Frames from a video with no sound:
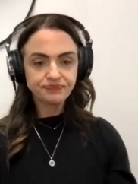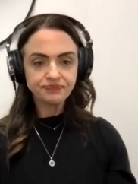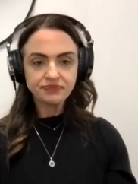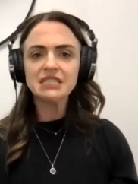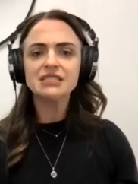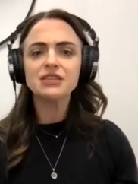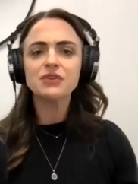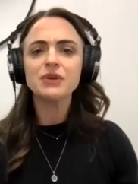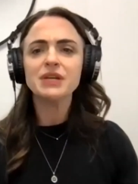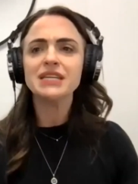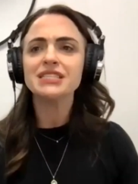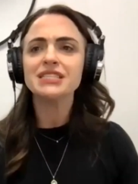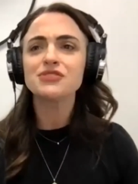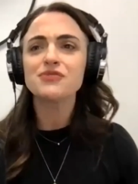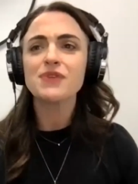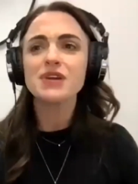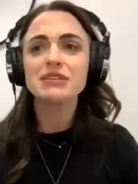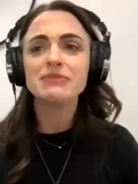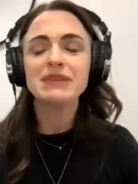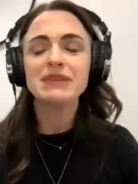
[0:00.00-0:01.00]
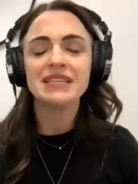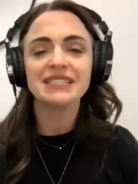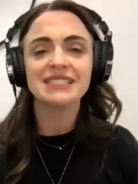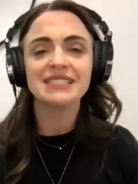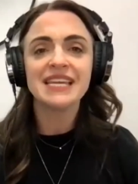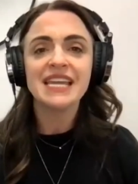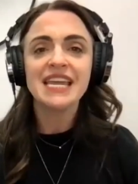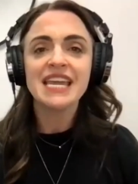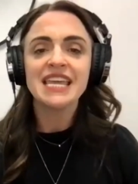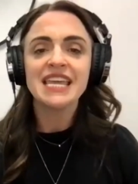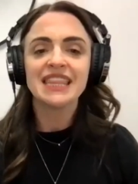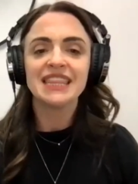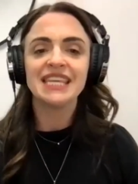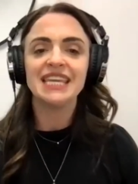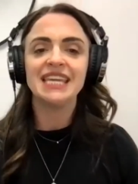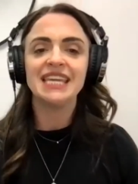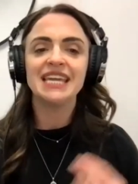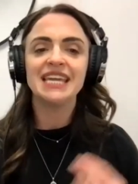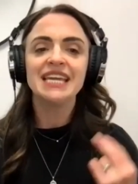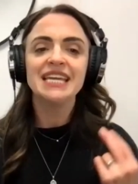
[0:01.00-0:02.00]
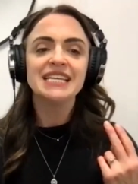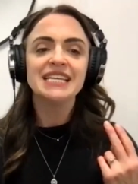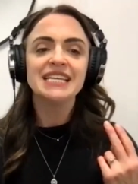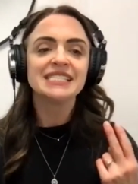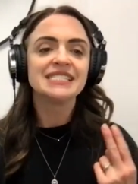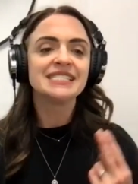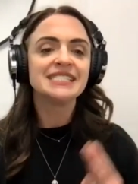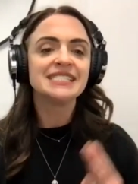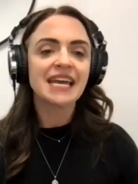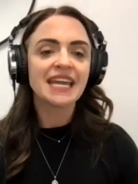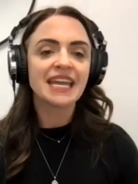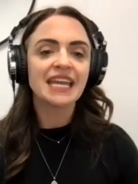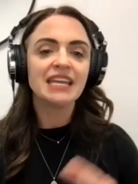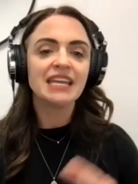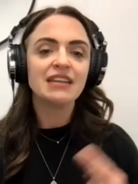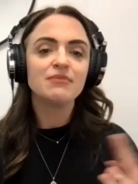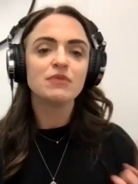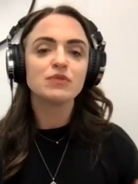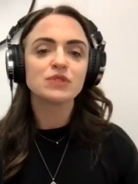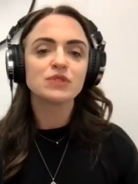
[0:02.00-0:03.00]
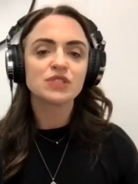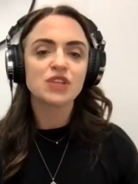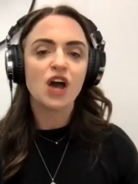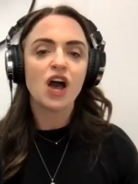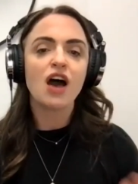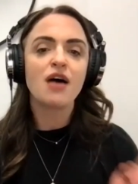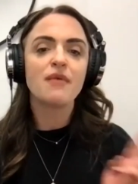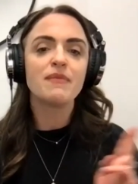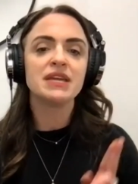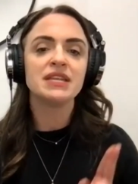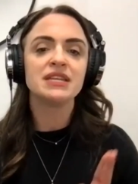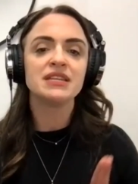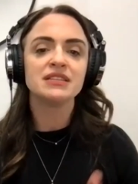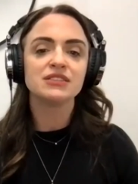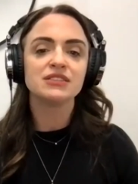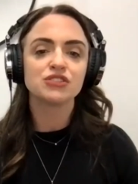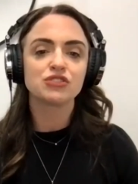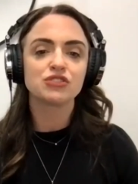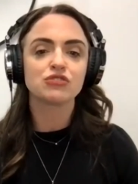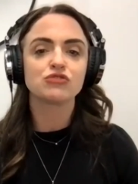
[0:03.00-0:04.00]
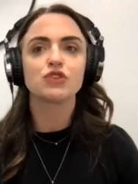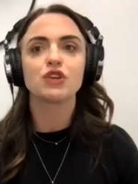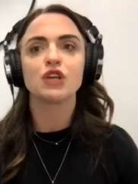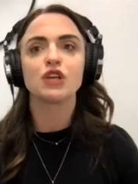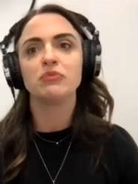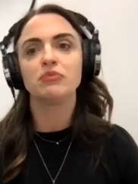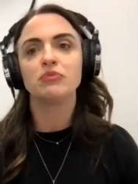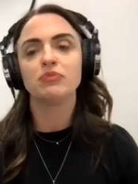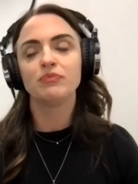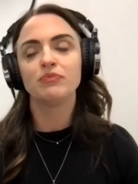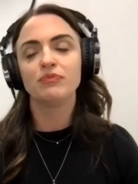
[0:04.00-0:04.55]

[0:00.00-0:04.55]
So a hysterectomy is the second most common surgery